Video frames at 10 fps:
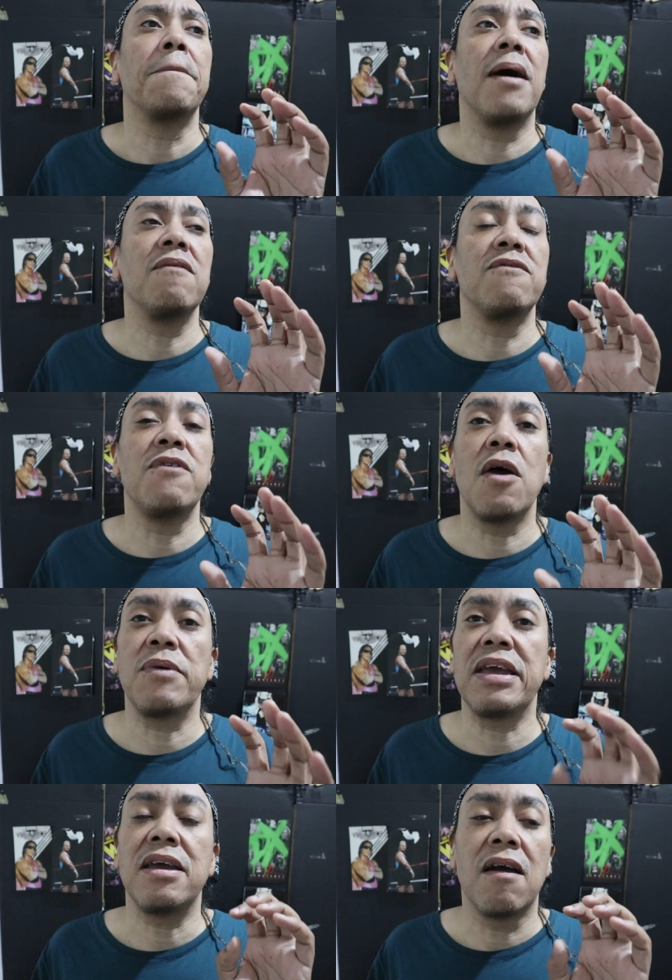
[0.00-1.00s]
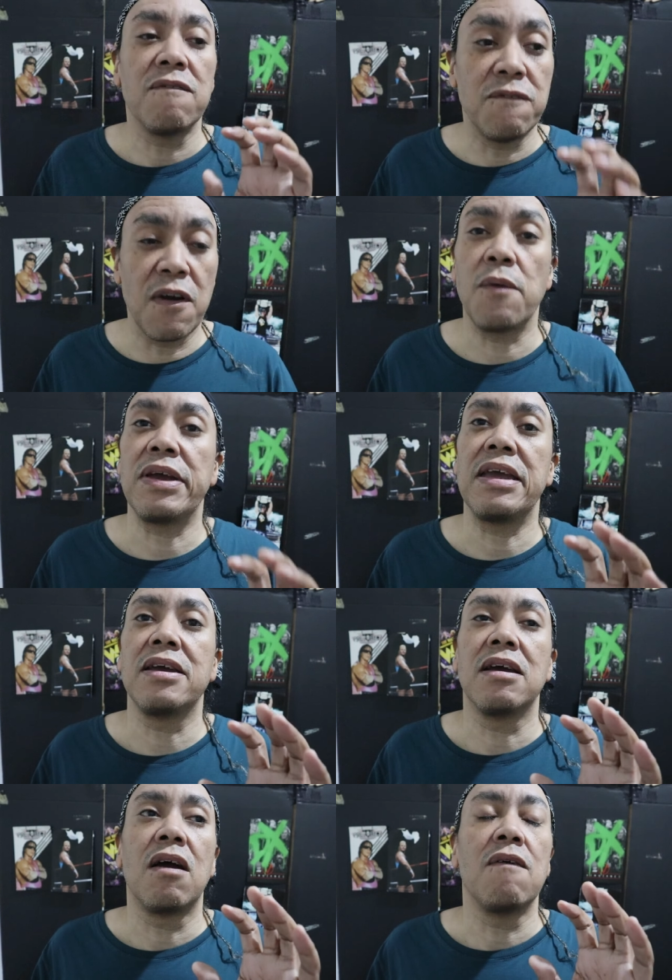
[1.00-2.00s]
but very,
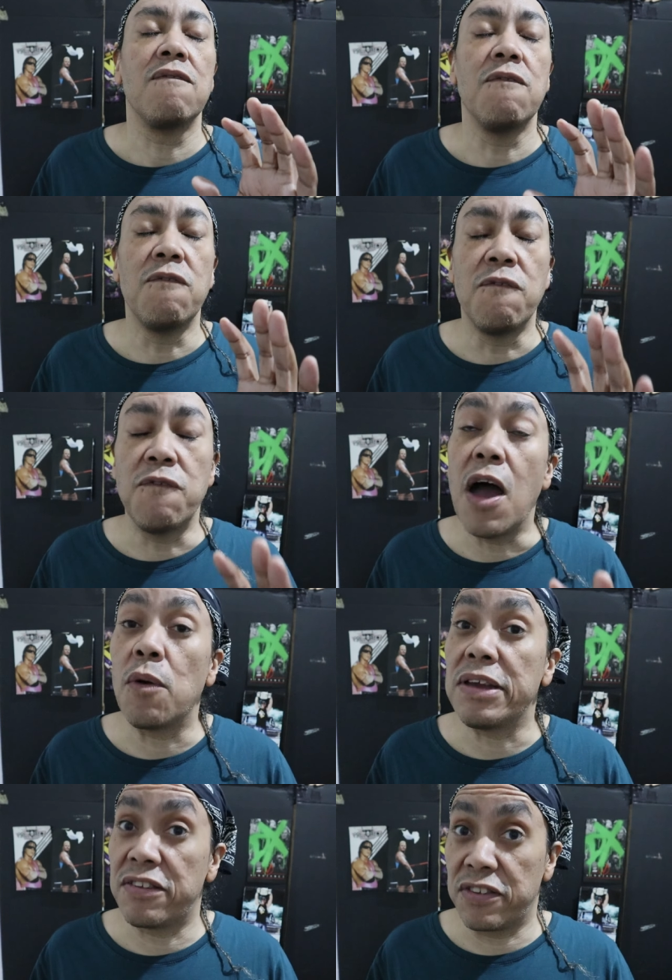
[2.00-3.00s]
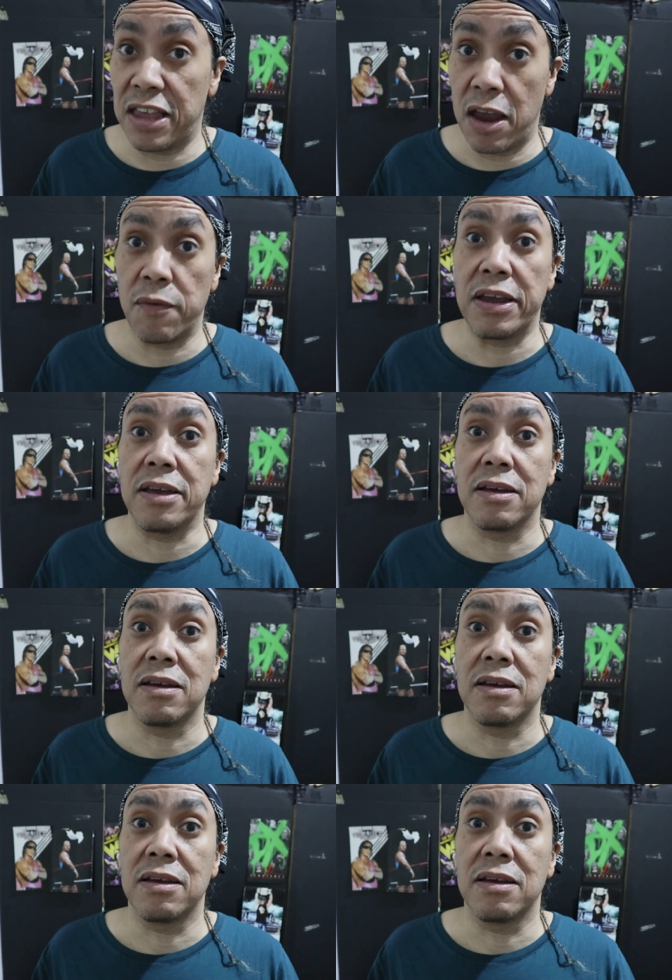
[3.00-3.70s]
very, very scary.